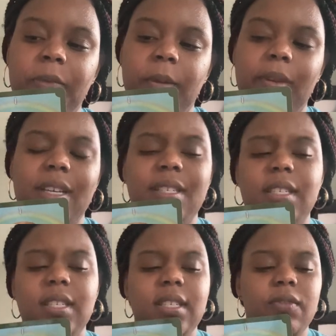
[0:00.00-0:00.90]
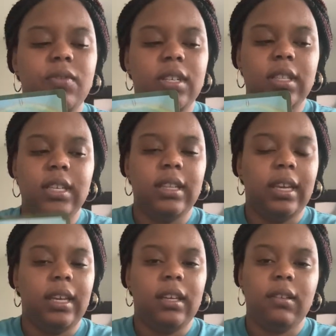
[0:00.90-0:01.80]
Because this is a really
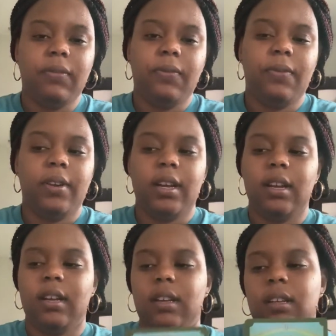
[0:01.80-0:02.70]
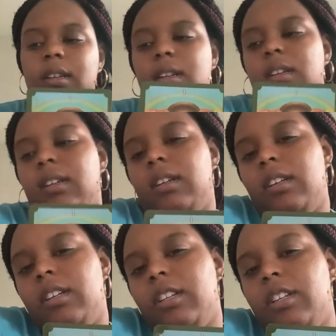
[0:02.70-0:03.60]
like
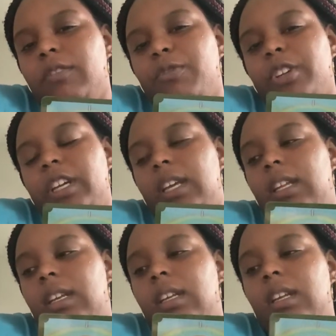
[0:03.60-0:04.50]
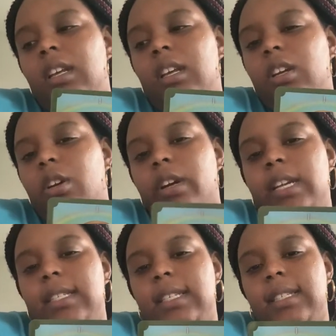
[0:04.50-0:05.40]
freaking
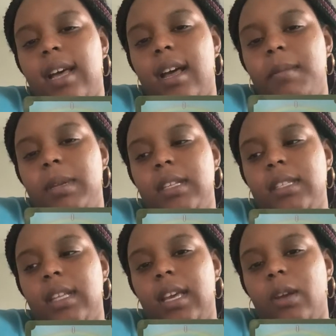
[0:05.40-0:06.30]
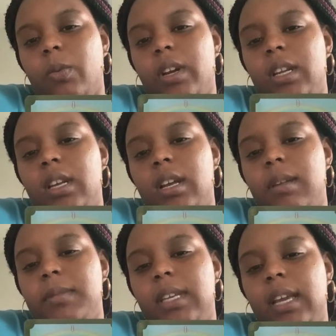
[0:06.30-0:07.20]
crazy time. And it's like, we're going to
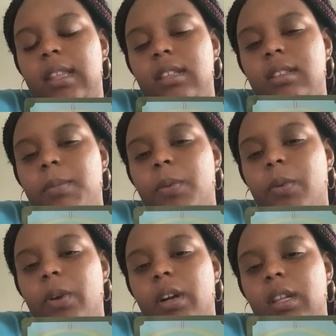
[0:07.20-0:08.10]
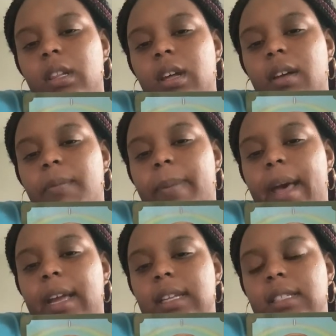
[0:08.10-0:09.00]
come together to pour love
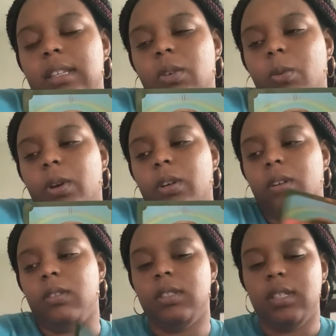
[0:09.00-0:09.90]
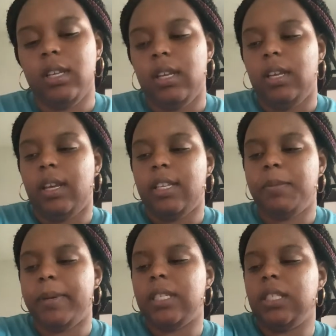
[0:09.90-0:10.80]
back into the world.
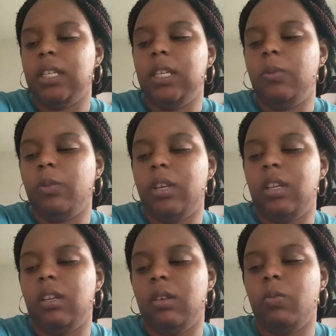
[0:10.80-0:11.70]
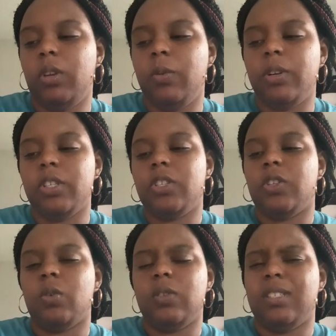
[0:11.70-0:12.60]
Especially when we were
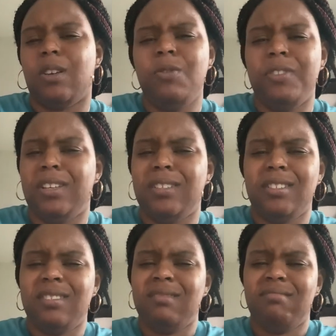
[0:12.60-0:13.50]
so selfish.